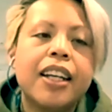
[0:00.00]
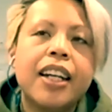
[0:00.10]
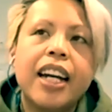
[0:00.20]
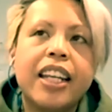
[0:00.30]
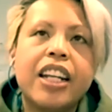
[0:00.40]
And
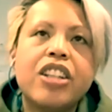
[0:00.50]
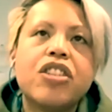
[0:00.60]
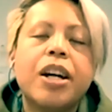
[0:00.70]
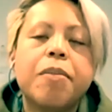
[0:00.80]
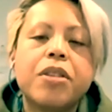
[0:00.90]
then in
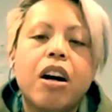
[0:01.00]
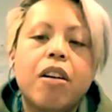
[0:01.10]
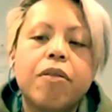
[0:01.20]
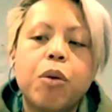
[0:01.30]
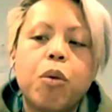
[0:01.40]
terms of
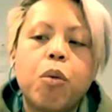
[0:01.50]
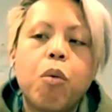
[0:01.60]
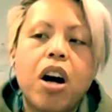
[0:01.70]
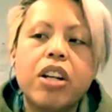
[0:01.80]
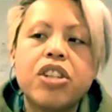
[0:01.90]

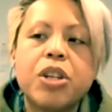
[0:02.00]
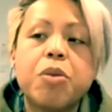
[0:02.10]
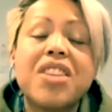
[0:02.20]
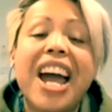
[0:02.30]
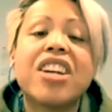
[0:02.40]
what she was
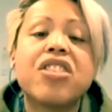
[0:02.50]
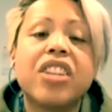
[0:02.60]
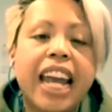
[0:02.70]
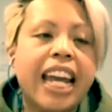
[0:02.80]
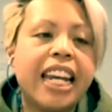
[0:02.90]
actually
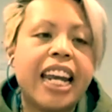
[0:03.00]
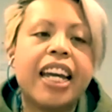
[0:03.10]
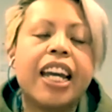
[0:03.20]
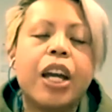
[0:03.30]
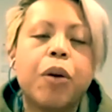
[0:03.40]
eating,
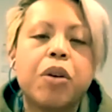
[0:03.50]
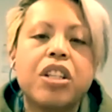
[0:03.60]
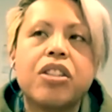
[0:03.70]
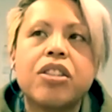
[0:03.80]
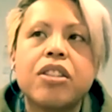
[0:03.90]
it
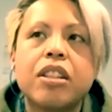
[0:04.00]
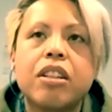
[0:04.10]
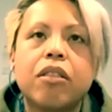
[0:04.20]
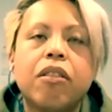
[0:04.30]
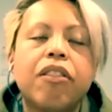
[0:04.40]
was
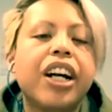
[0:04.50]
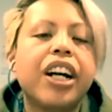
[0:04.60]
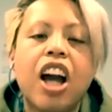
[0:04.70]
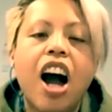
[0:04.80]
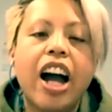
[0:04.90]
really
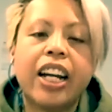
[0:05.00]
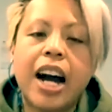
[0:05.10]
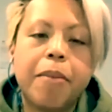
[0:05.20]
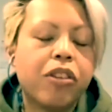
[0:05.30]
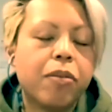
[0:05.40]
high
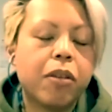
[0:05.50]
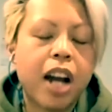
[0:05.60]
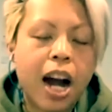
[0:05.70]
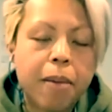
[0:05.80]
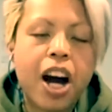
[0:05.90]

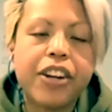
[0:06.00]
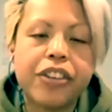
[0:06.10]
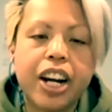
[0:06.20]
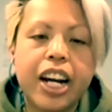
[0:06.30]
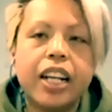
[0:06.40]

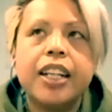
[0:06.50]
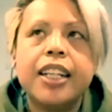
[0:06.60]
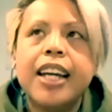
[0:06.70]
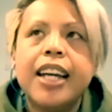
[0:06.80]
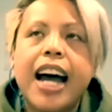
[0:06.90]
carbohydrate,
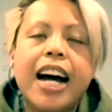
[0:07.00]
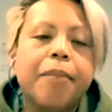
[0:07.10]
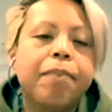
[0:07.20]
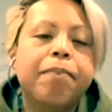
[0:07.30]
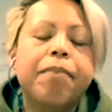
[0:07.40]

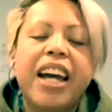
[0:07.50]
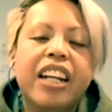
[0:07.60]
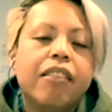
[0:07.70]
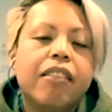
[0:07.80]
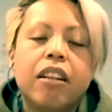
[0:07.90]
and
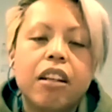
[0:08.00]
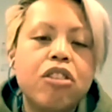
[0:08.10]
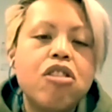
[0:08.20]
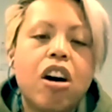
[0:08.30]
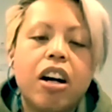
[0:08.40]

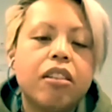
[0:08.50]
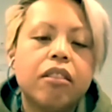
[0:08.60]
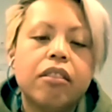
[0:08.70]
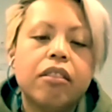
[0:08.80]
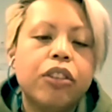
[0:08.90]

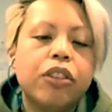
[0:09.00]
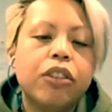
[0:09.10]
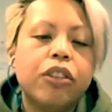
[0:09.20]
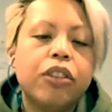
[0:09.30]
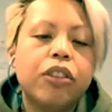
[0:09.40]
nowhere near
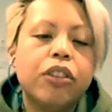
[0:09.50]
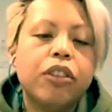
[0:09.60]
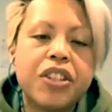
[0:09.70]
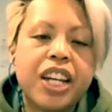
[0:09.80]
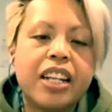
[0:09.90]
enough
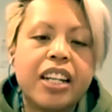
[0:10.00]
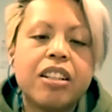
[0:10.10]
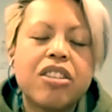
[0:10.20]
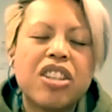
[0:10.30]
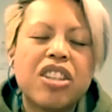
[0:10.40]
protein.
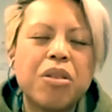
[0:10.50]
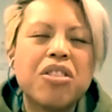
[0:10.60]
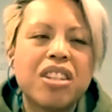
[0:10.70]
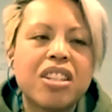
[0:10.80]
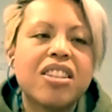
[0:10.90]
So it was
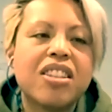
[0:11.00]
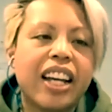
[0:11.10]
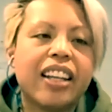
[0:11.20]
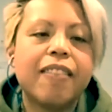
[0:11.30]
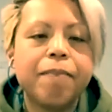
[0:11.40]
just like
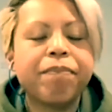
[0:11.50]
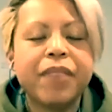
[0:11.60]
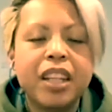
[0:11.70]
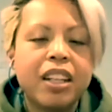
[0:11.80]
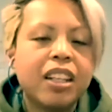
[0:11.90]

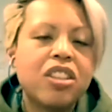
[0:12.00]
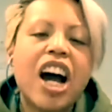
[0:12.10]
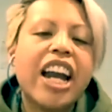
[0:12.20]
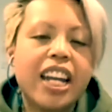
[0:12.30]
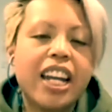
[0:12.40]

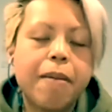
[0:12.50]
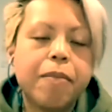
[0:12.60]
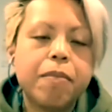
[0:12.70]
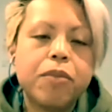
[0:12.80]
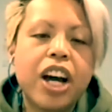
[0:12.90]
tidying up
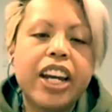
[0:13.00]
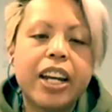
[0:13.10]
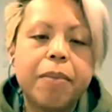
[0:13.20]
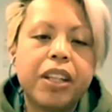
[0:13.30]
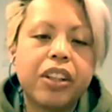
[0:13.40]

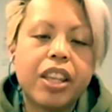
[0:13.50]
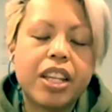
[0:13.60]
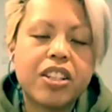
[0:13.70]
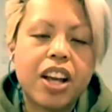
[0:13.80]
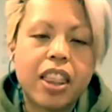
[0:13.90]
little things
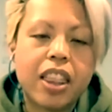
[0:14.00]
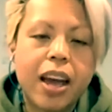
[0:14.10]
like that.